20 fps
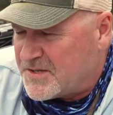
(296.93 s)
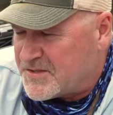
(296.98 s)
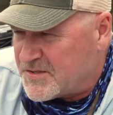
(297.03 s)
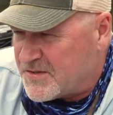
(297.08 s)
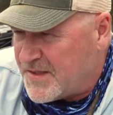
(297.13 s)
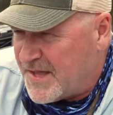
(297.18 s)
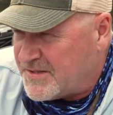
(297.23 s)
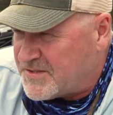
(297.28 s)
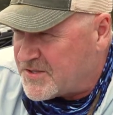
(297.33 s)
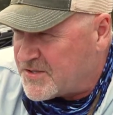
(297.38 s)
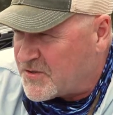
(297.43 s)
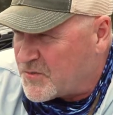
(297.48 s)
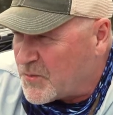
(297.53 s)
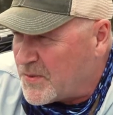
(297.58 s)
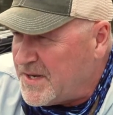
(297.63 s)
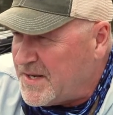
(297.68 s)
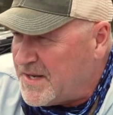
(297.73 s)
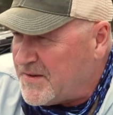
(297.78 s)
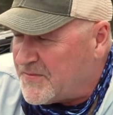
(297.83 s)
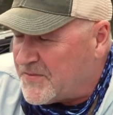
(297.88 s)
So that's
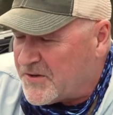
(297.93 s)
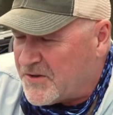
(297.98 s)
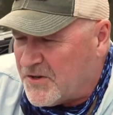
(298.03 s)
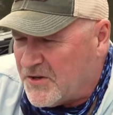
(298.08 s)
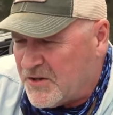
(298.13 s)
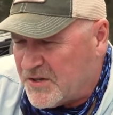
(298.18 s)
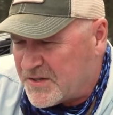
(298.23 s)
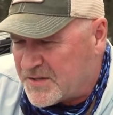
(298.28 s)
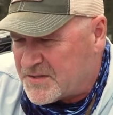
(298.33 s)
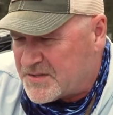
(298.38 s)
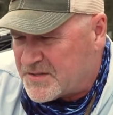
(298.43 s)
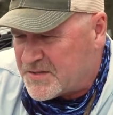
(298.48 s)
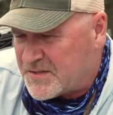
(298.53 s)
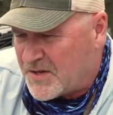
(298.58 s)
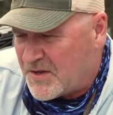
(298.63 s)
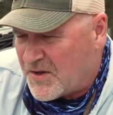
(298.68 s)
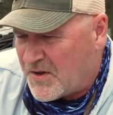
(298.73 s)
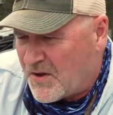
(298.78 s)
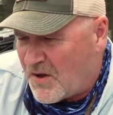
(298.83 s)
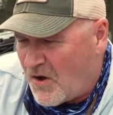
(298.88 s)
3 different hooks,
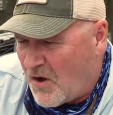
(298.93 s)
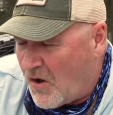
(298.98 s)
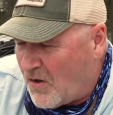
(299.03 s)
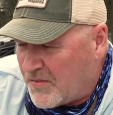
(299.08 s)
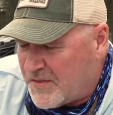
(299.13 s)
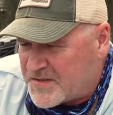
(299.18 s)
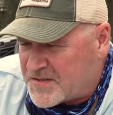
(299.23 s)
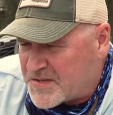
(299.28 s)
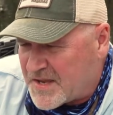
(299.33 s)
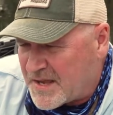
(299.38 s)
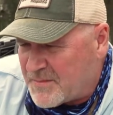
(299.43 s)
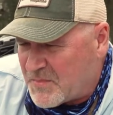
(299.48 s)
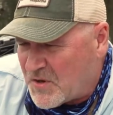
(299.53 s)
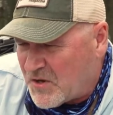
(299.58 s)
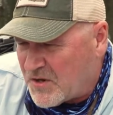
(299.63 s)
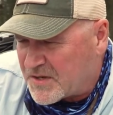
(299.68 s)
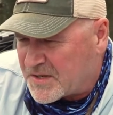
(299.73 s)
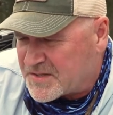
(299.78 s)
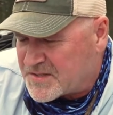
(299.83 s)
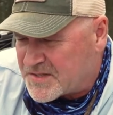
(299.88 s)
all the same
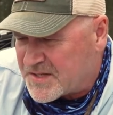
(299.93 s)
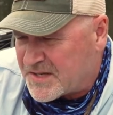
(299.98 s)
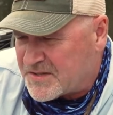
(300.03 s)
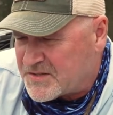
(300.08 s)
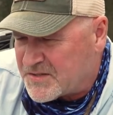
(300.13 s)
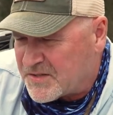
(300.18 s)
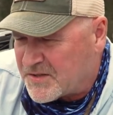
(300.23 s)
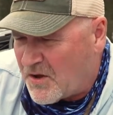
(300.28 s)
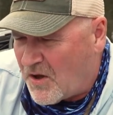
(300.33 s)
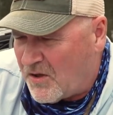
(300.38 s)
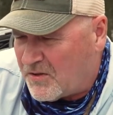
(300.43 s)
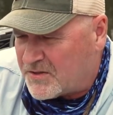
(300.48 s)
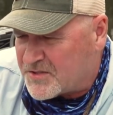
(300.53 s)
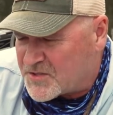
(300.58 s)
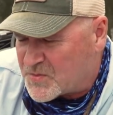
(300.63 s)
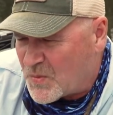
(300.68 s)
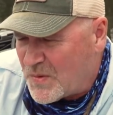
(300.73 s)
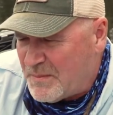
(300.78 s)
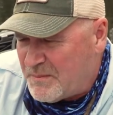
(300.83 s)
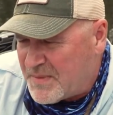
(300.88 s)
hook essentially, all a
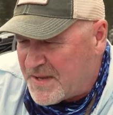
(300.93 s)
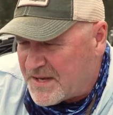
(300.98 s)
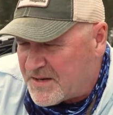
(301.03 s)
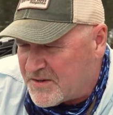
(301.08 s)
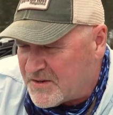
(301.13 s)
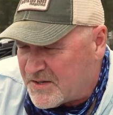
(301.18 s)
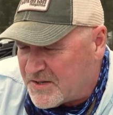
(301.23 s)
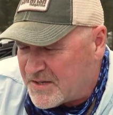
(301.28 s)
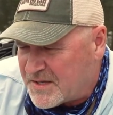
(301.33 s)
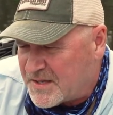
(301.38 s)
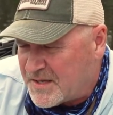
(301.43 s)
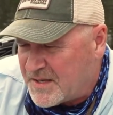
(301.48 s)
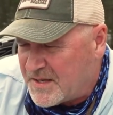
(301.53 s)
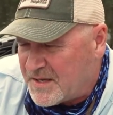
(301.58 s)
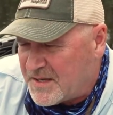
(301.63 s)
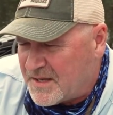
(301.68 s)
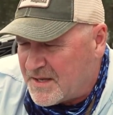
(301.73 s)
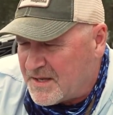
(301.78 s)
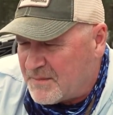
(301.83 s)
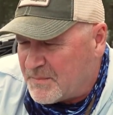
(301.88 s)
swimbait hook,
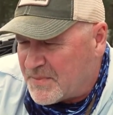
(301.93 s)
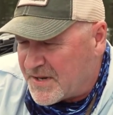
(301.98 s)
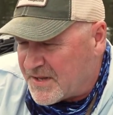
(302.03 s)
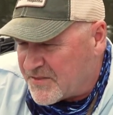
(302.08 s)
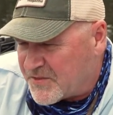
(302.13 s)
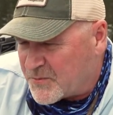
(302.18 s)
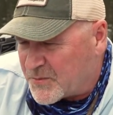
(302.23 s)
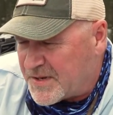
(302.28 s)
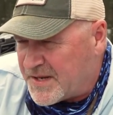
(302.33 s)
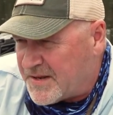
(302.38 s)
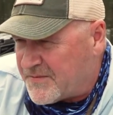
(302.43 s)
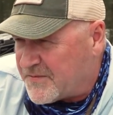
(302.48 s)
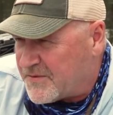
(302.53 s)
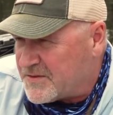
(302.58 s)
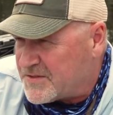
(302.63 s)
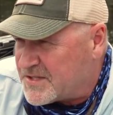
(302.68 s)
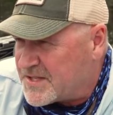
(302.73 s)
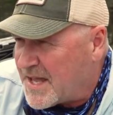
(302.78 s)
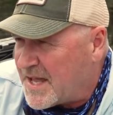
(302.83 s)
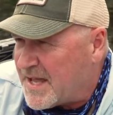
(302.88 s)
but in 3
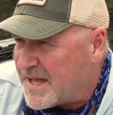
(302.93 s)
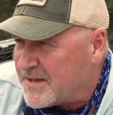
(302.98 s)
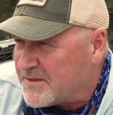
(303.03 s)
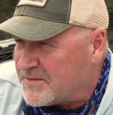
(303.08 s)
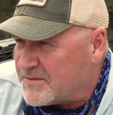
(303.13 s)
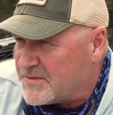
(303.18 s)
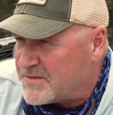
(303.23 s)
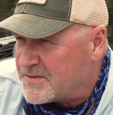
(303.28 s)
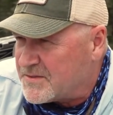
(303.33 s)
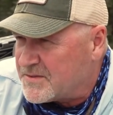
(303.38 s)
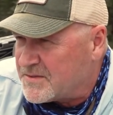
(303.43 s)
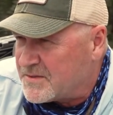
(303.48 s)
different styles.